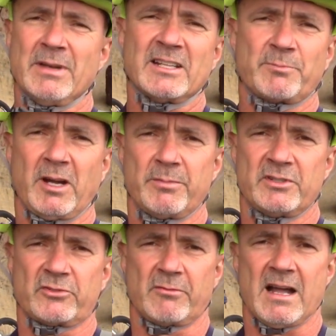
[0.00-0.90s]
that's probably
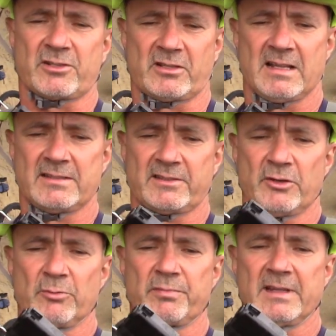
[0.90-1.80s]
just rationalizing
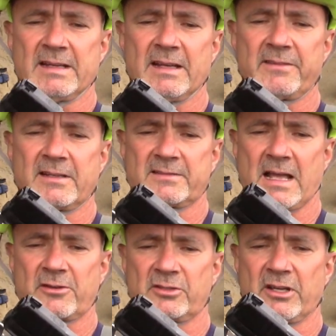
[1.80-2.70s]
the whole thing. I think it's
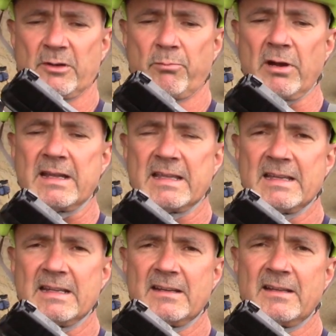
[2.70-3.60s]
actually going to break
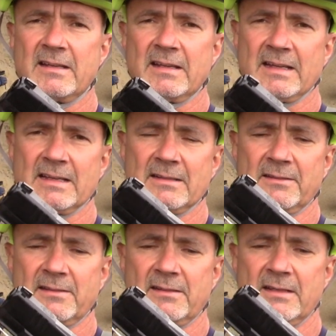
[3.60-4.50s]
in,
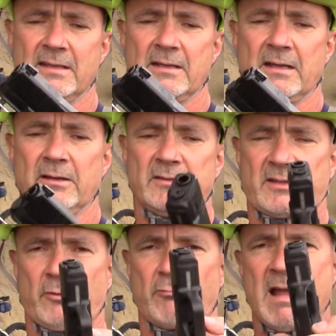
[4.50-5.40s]
and uh,
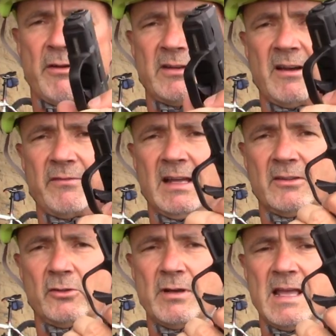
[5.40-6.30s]
it's going to round off
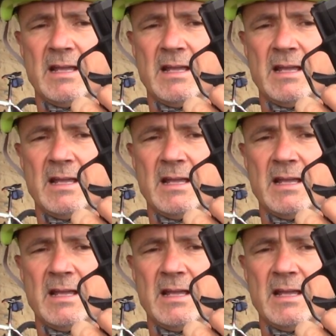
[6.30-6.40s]
that little